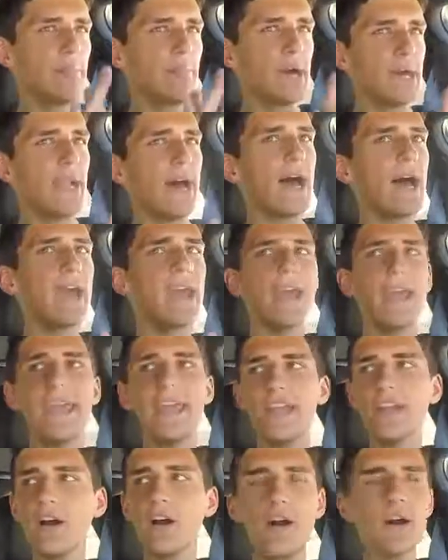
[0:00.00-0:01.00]
but I
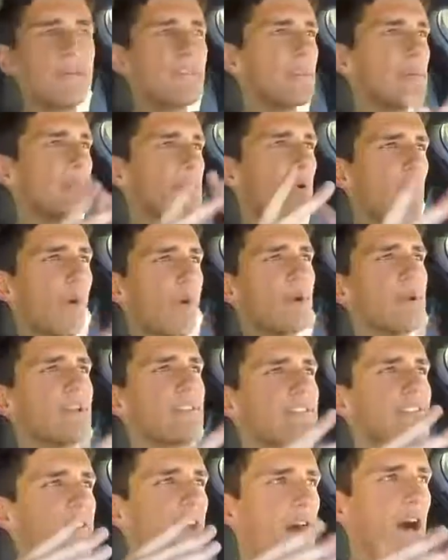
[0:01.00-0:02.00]
hit on the
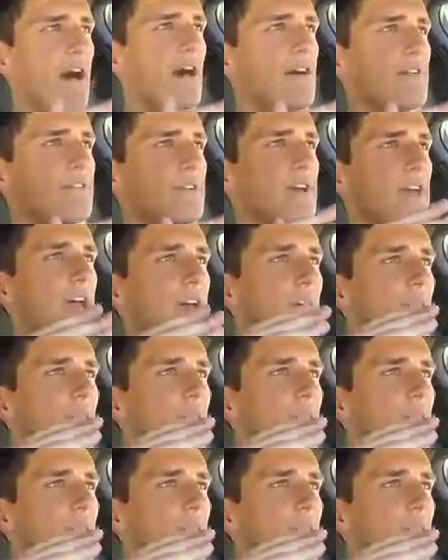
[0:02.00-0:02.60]
importance of